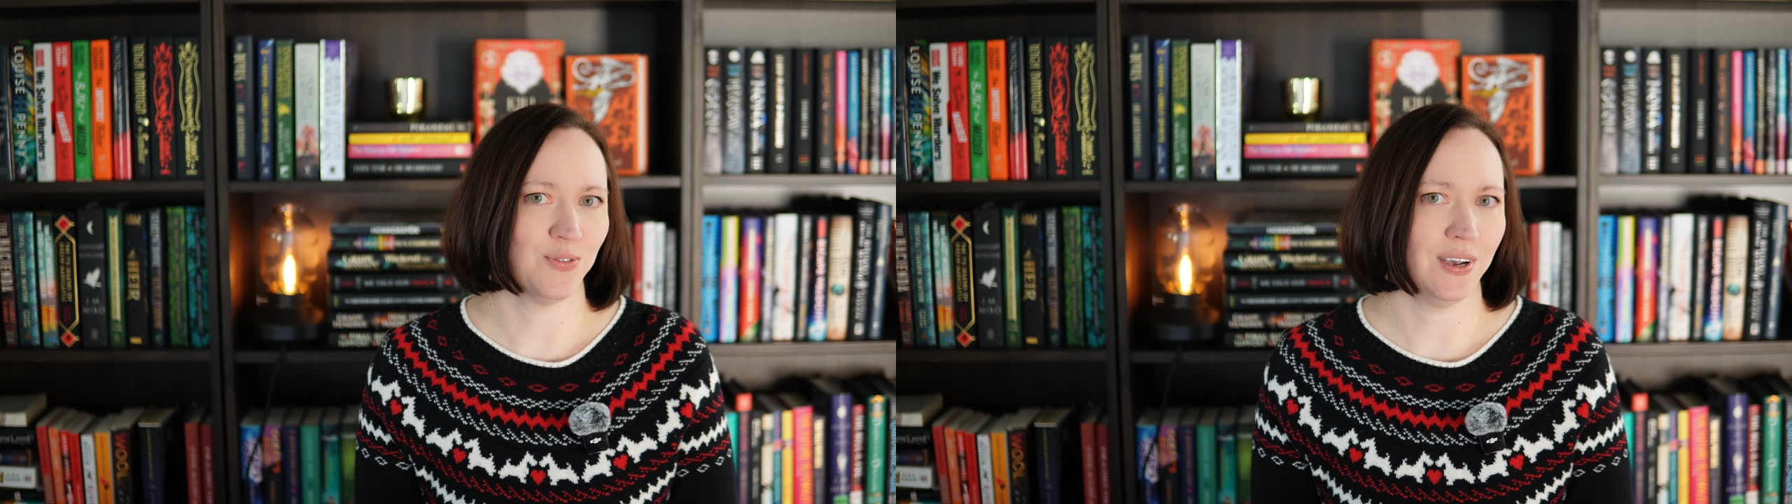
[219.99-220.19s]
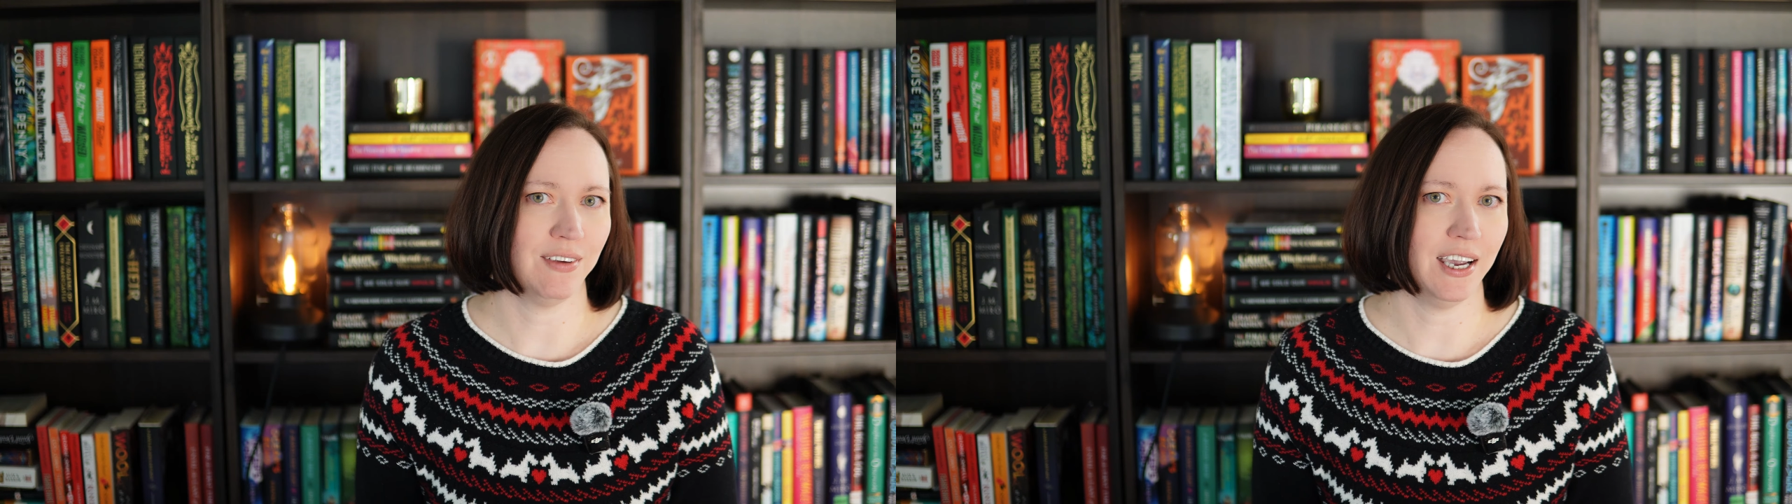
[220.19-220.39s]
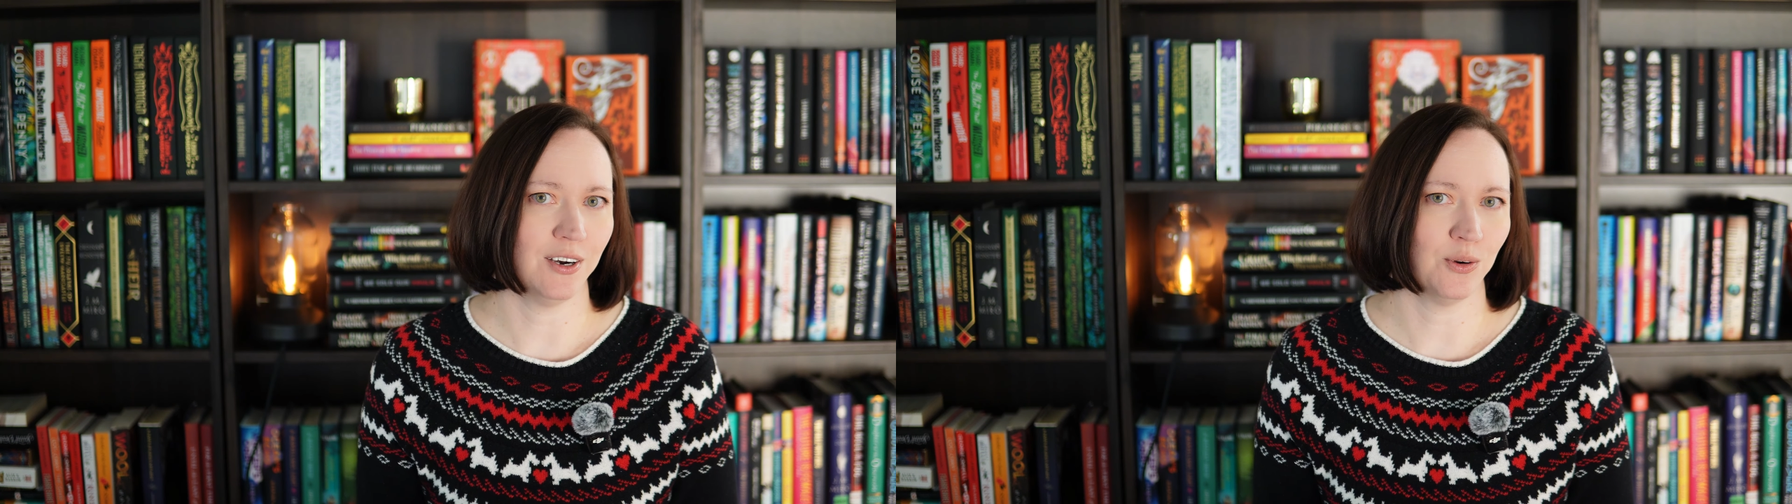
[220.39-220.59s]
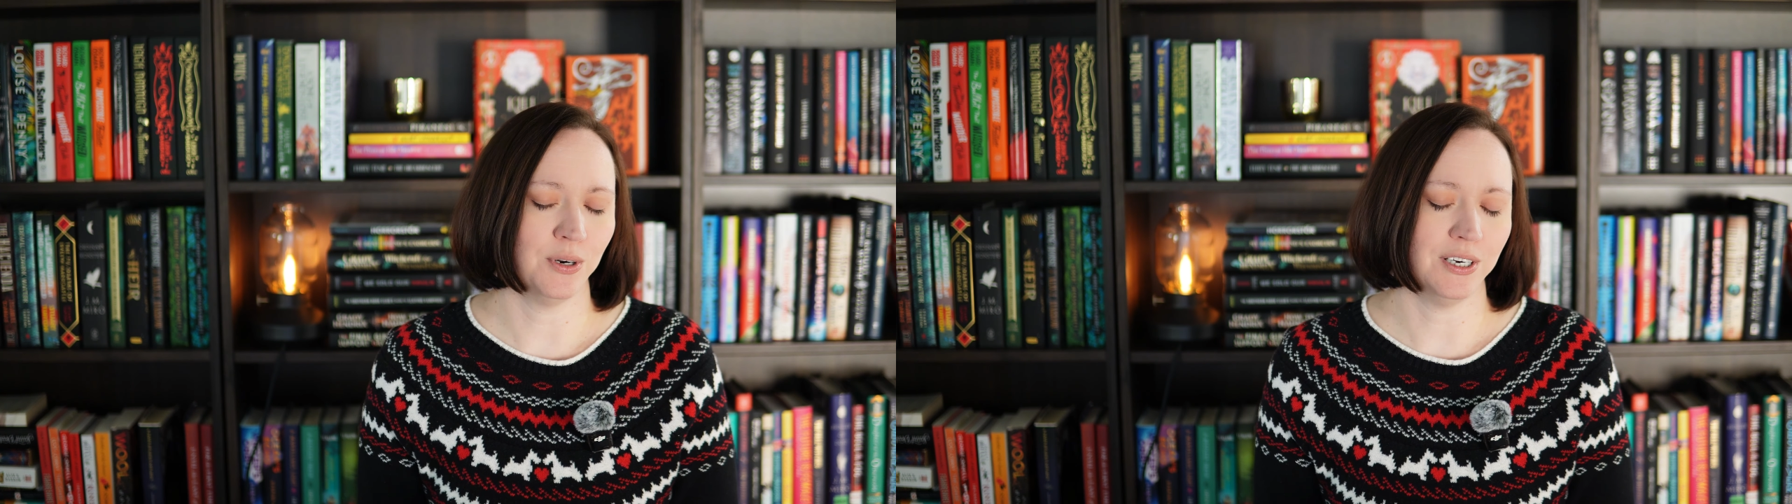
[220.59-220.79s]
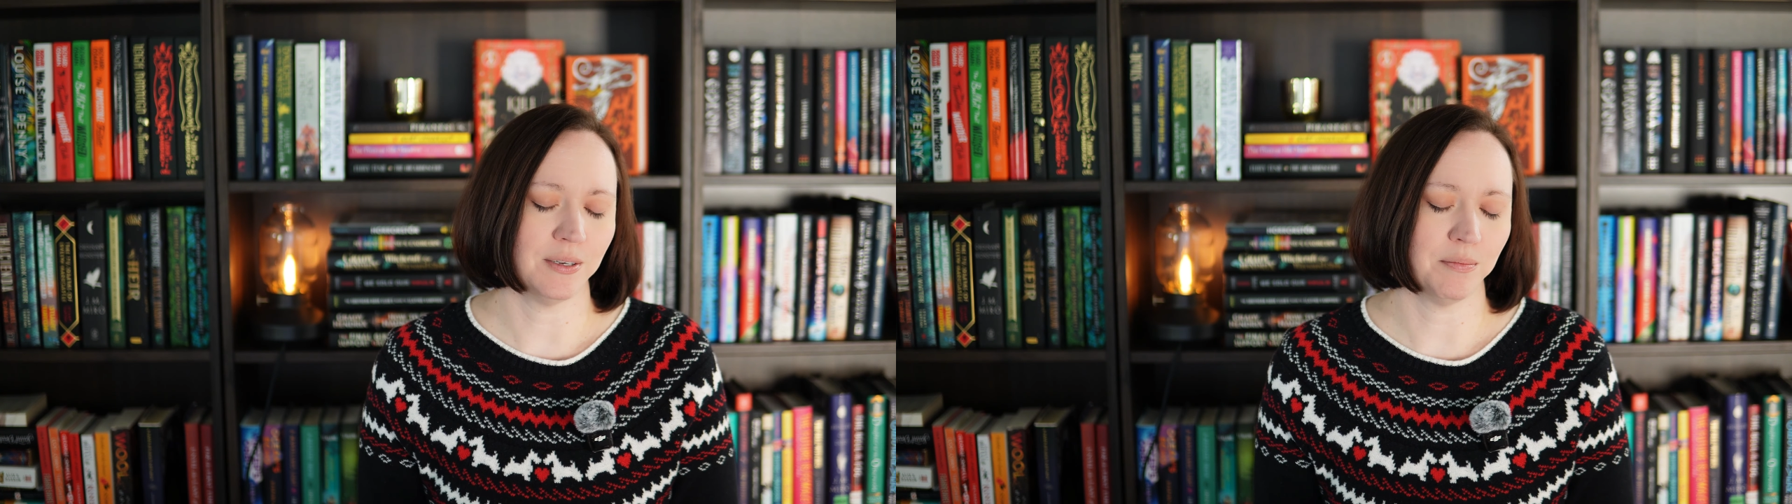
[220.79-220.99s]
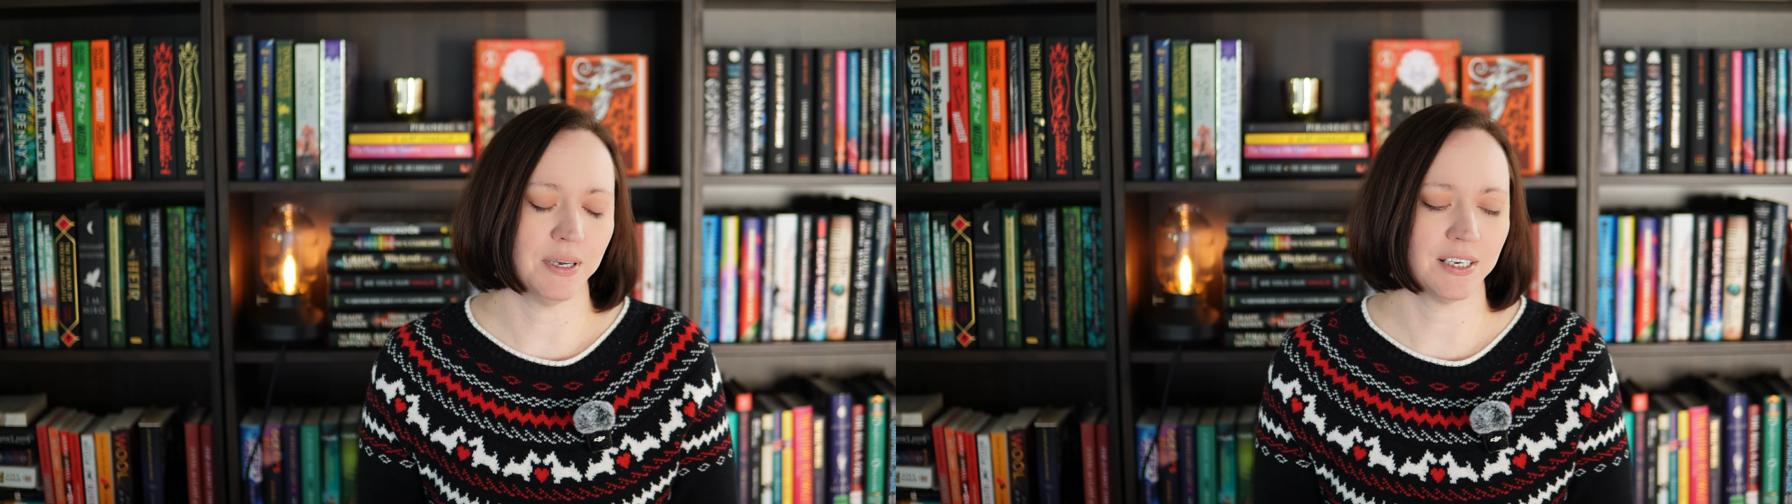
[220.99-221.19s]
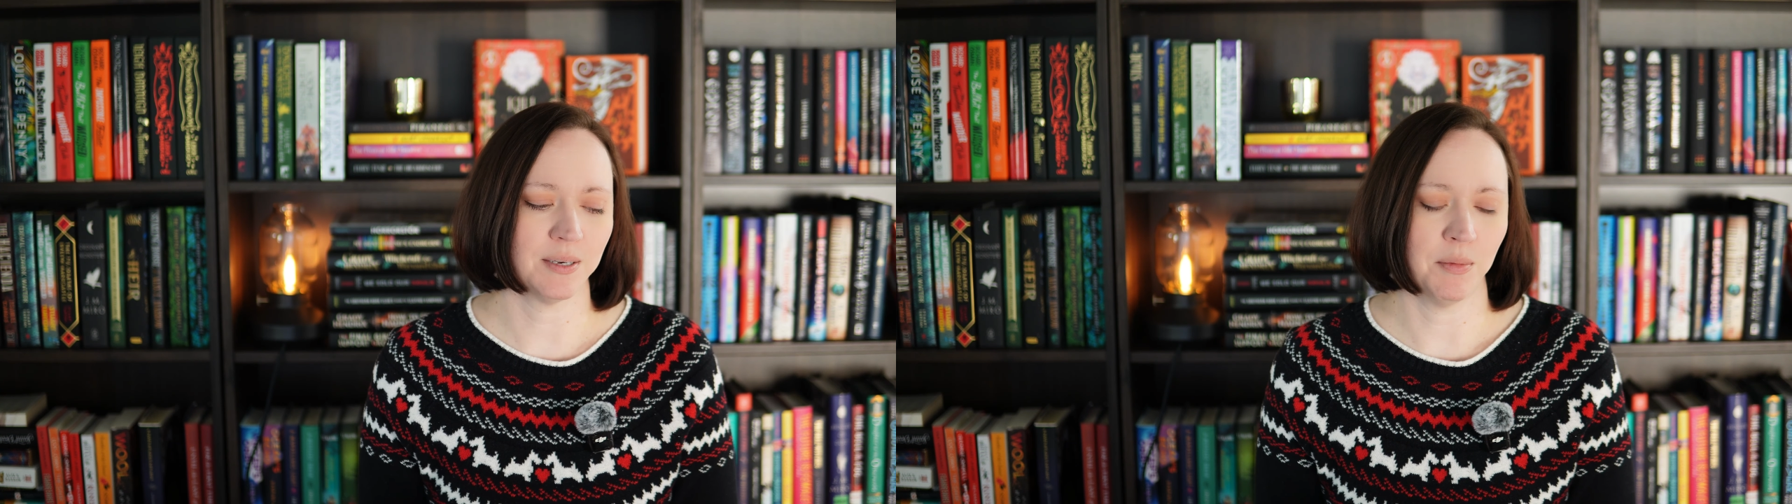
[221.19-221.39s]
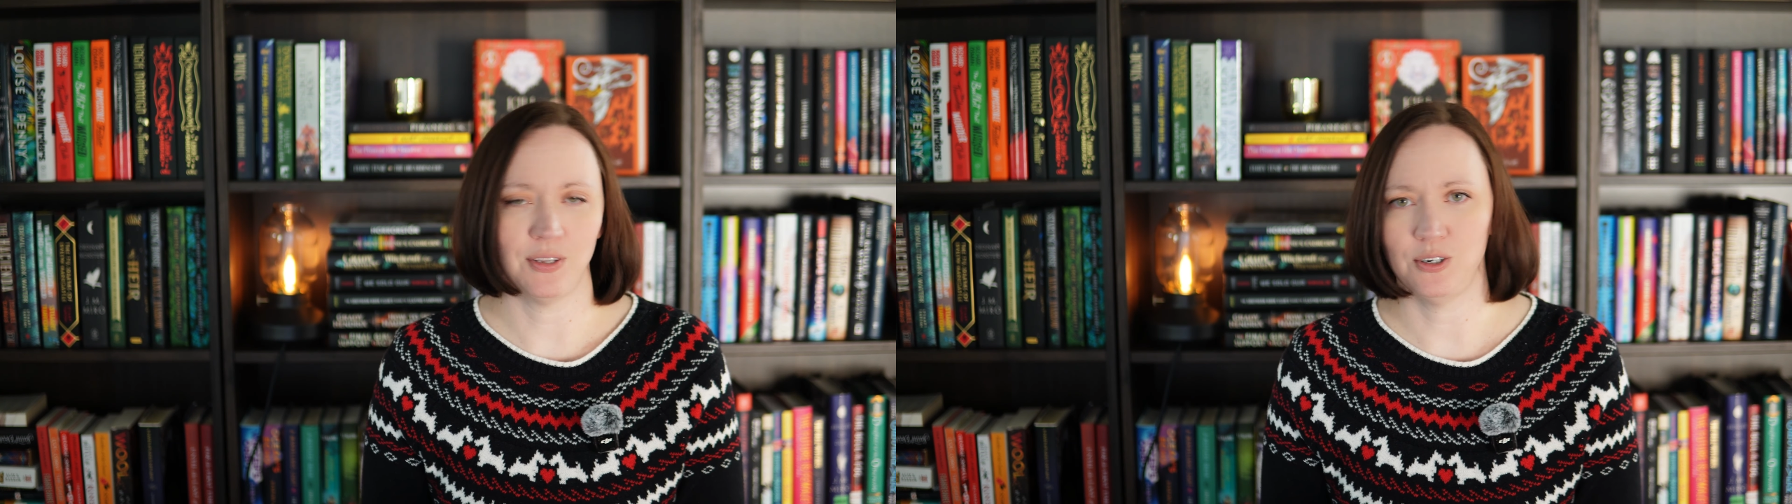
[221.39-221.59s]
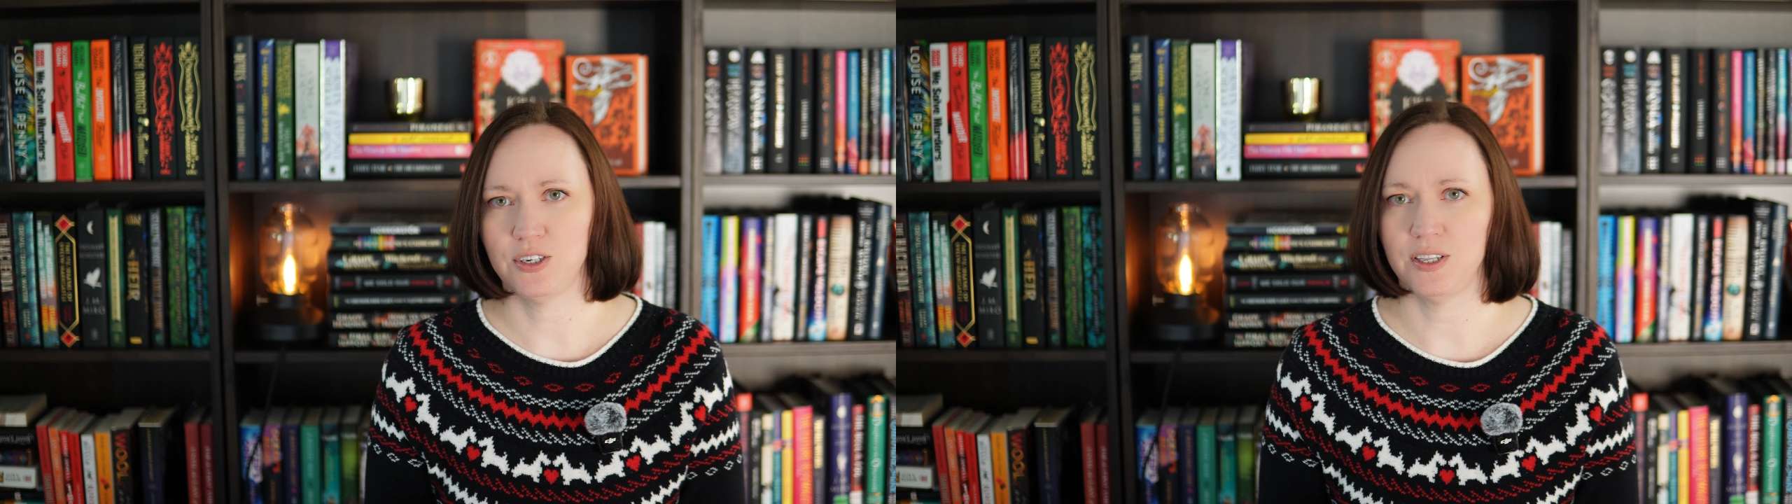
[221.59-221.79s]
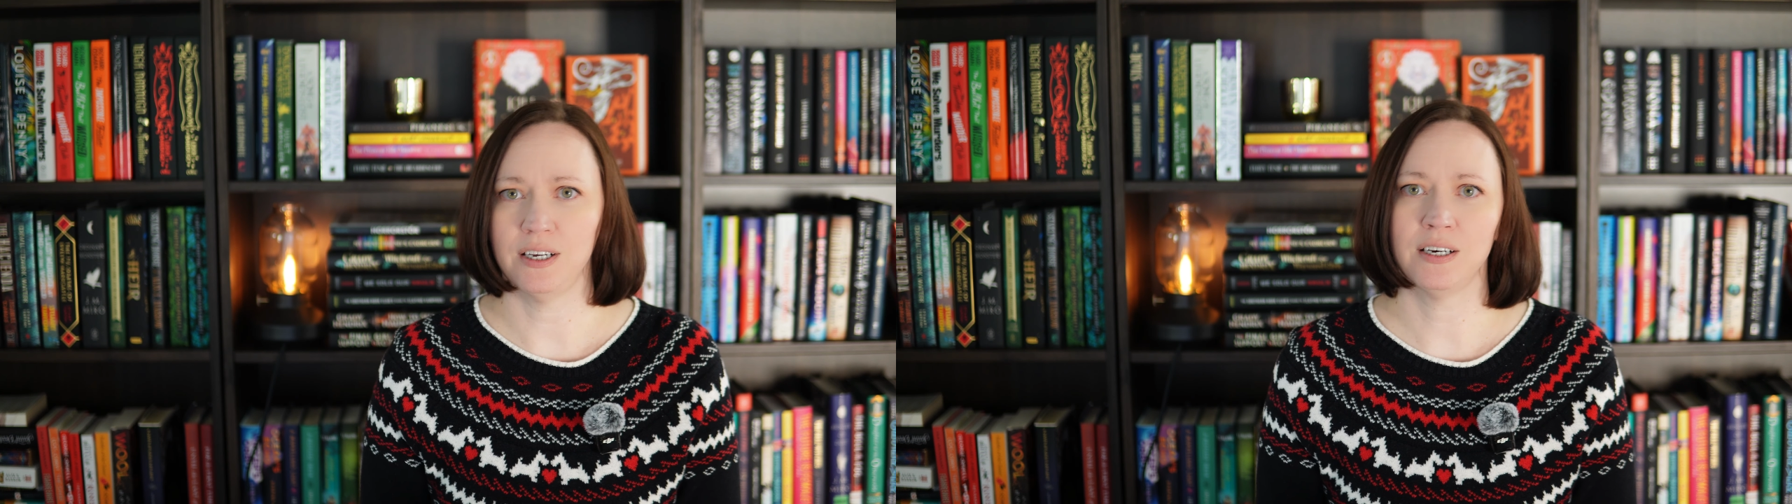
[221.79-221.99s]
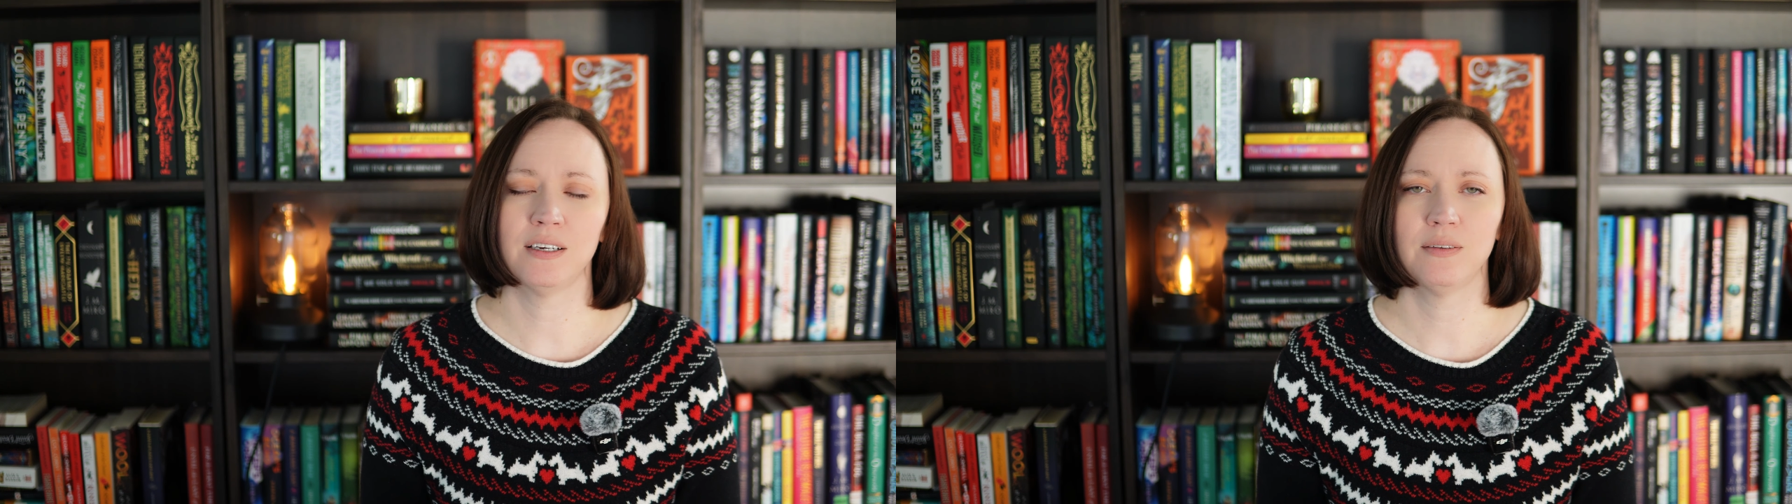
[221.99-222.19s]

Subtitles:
5 categories and pick some others that